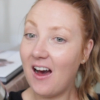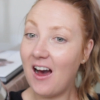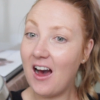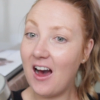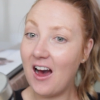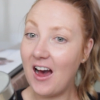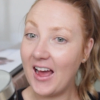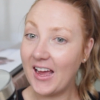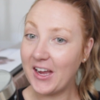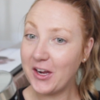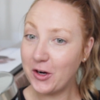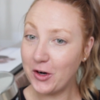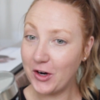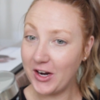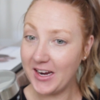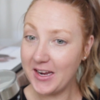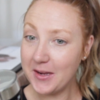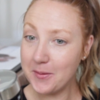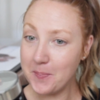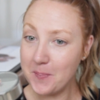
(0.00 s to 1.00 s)
Eye
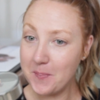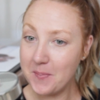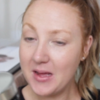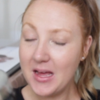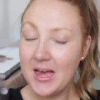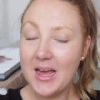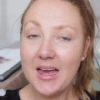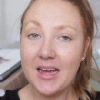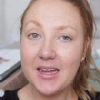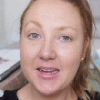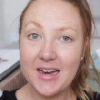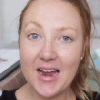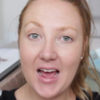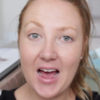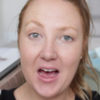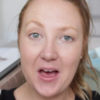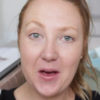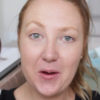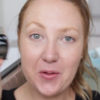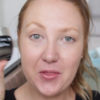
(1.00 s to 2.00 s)
Cream.
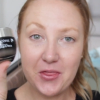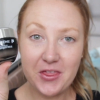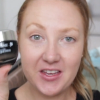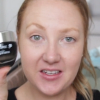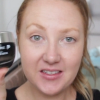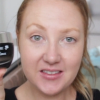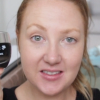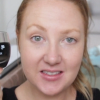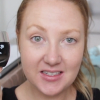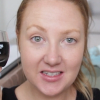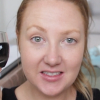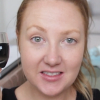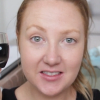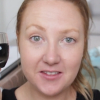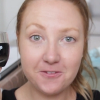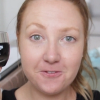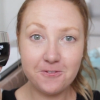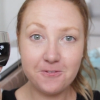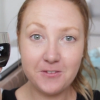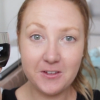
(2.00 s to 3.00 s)
Now, this is
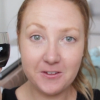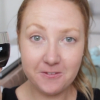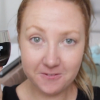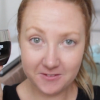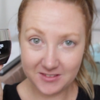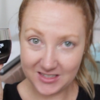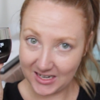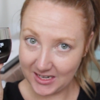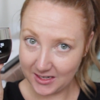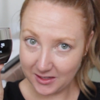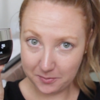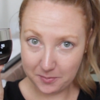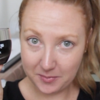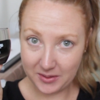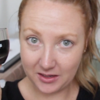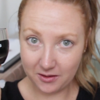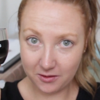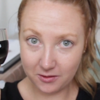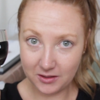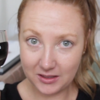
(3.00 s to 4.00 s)
a
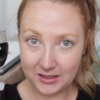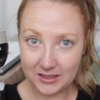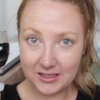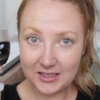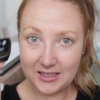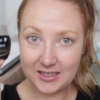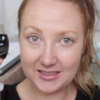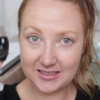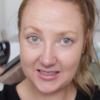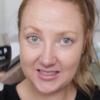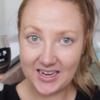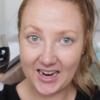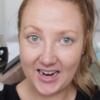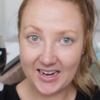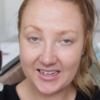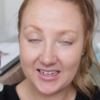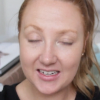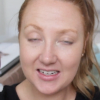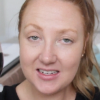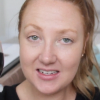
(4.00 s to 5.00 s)
15ml
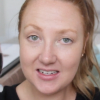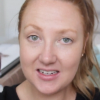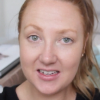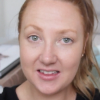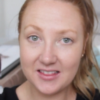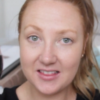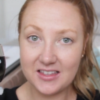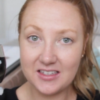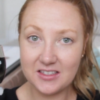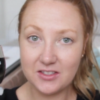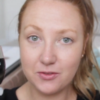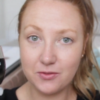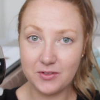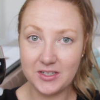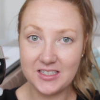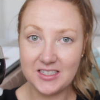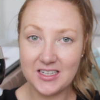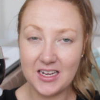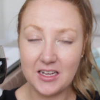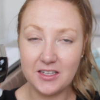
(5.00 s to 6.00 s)
container and this
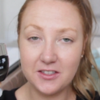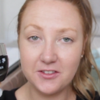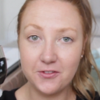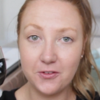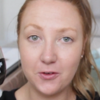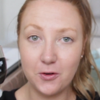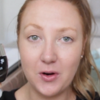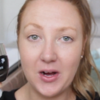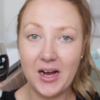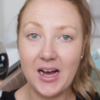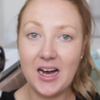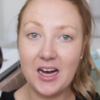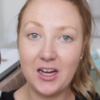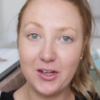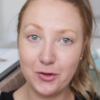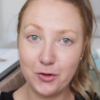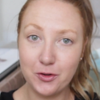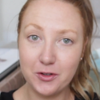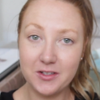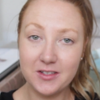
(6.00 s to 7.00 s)
retails for
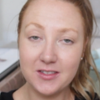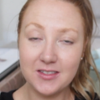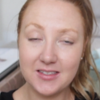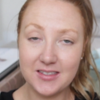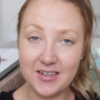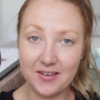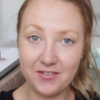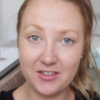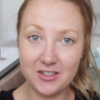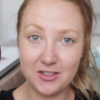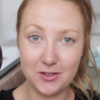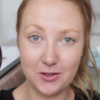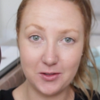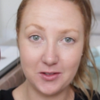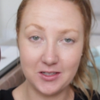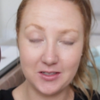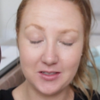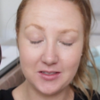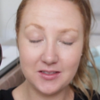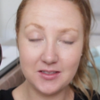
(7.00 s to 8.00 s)

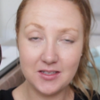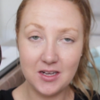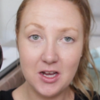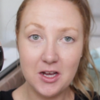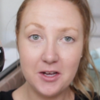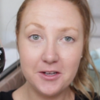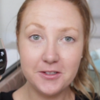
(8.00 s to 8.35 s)
$107.